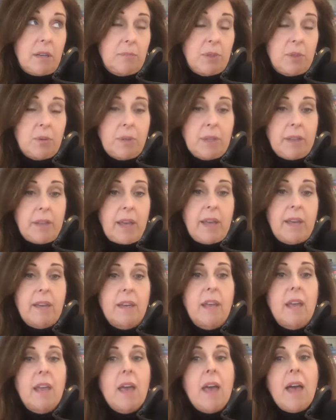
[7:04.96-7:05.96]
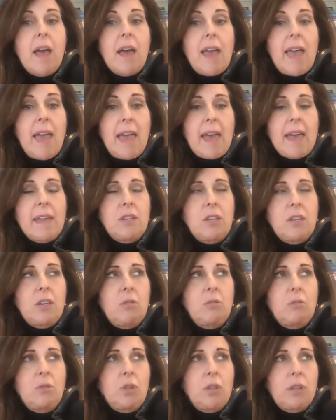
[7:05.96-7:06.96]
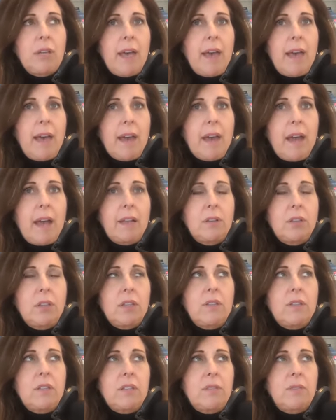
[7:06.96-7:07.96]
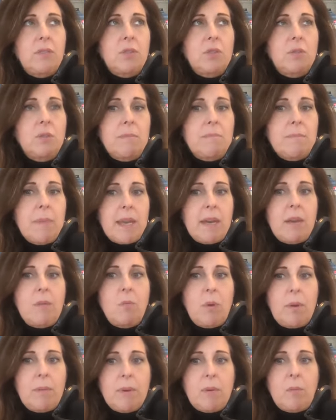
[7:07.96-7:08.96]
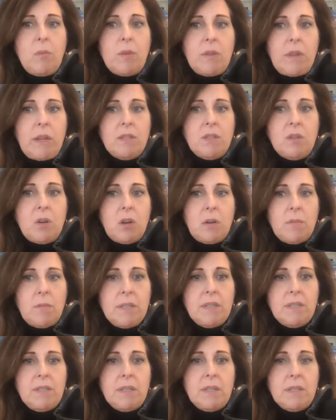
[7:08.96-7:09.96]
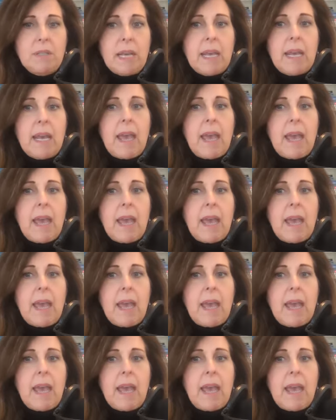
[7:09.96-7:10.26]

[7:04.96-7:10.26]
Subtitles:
doing that. And I look at the difference between men and women when they start a business.